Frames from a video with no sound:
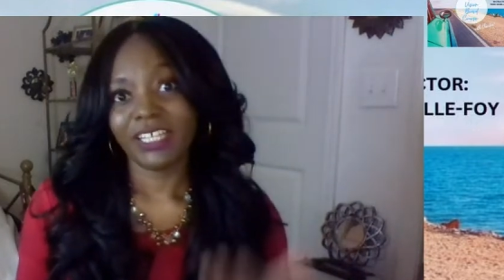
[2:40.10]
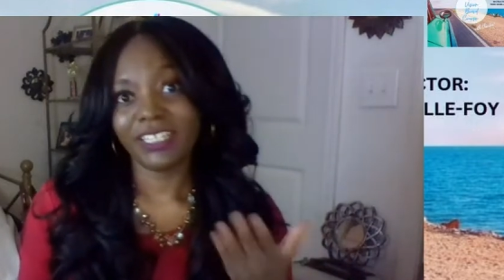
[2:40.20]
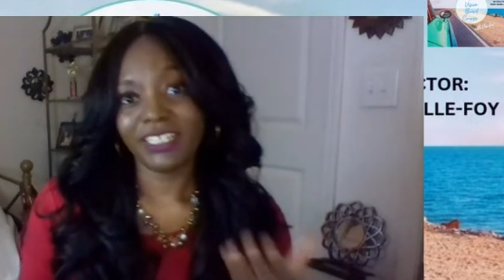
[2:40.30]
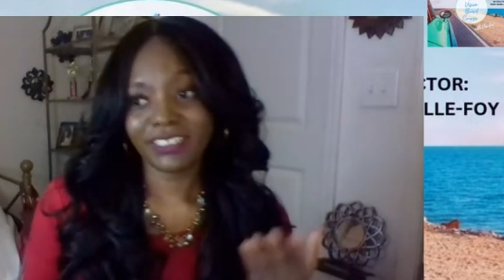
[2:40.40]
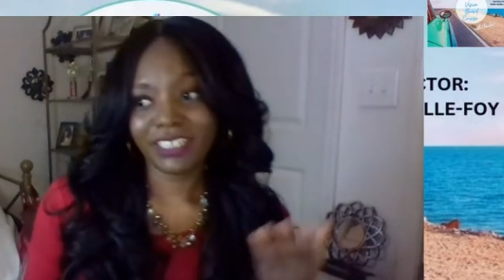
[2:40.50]

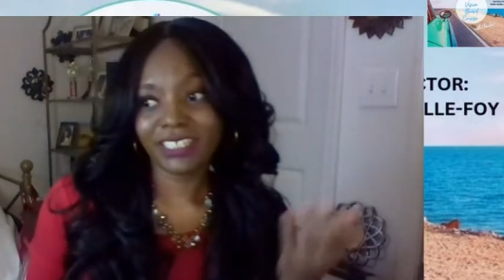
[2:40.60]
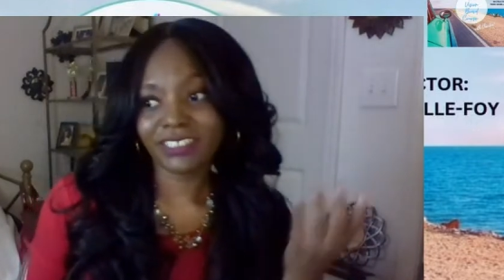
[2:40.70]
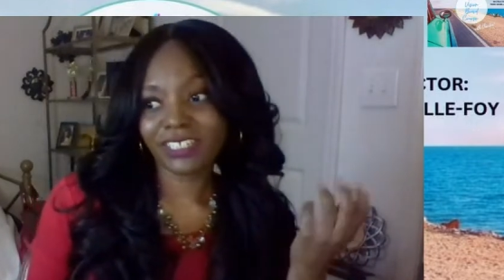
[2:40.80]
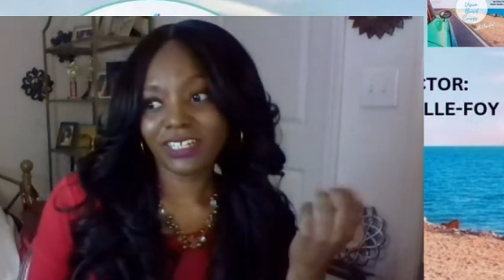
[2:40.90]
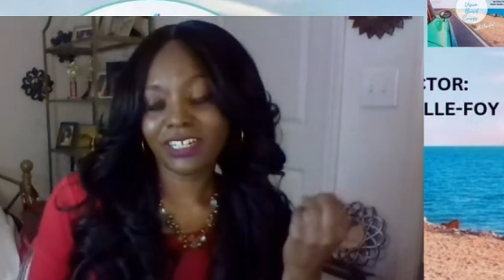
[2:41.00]
this
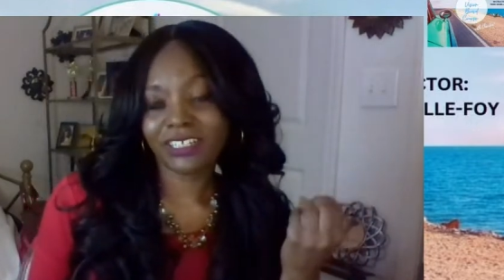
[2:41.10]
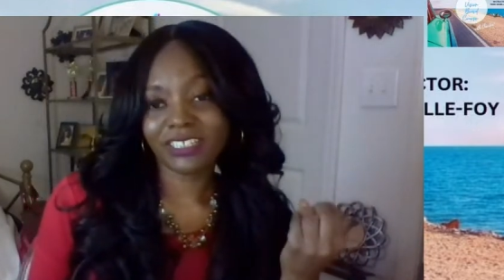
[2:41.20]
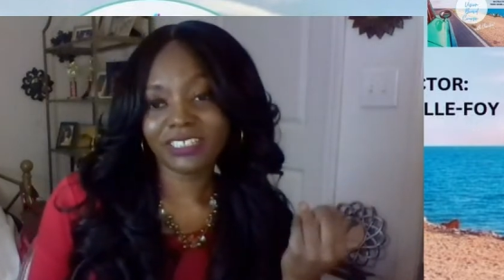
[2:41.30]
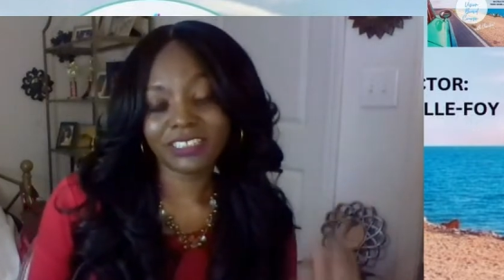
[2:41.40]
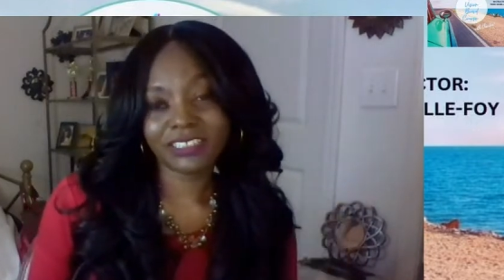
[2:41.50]

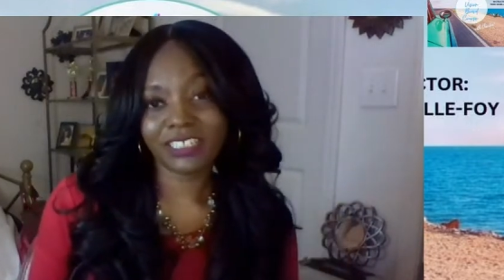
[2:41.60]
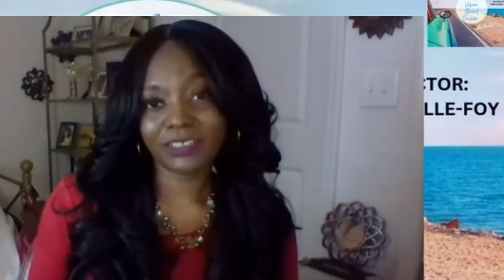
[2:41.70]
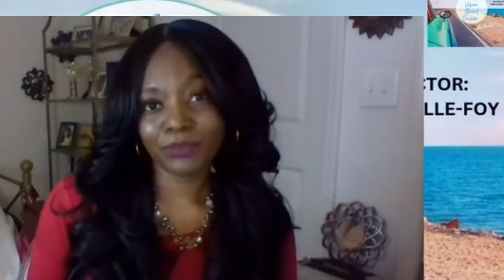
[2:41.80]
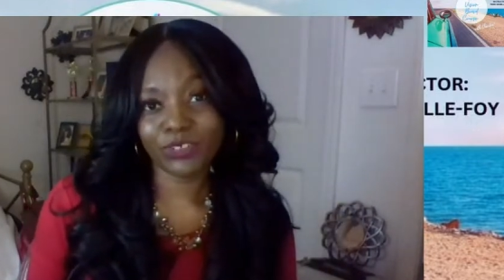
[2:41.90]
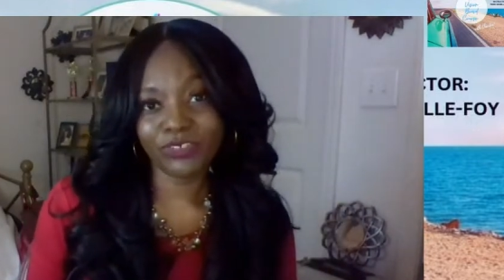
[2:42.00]
is
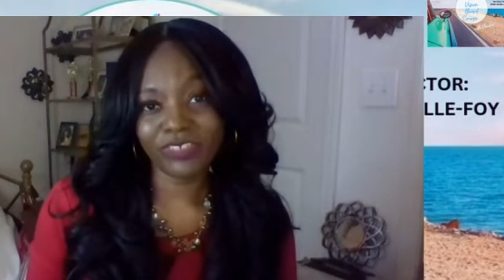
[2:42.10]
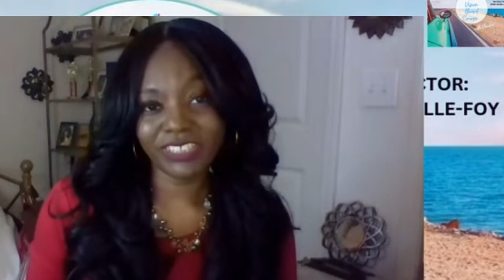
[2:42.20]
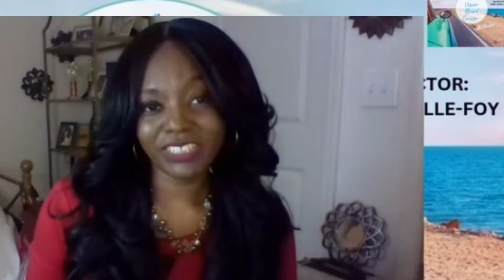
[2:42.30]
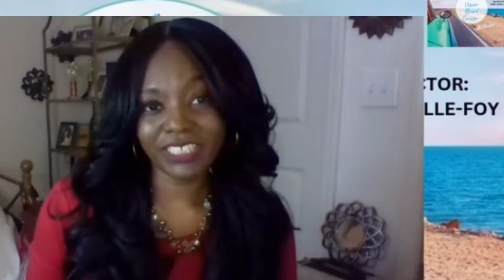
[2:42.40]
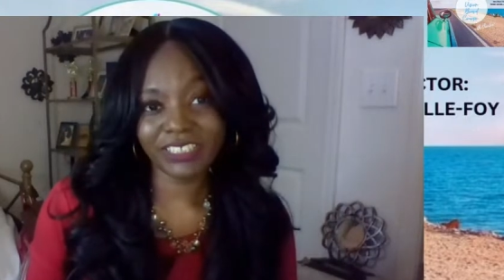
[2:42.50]
a proven
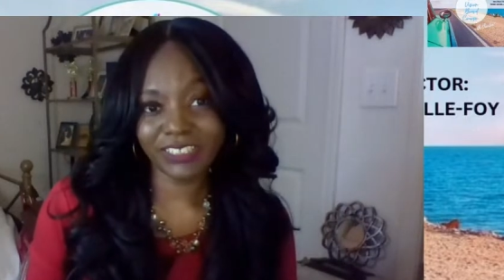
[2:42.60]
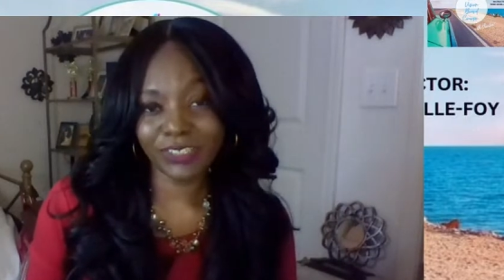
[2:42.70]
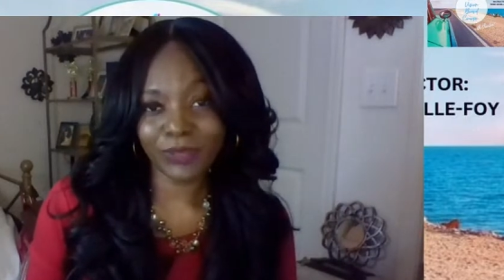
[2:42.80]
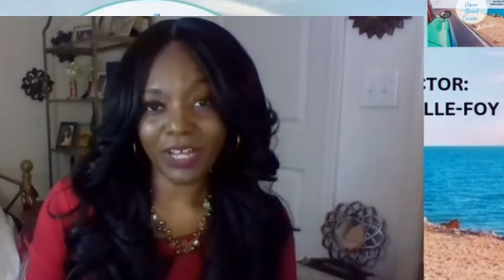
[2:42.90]
system.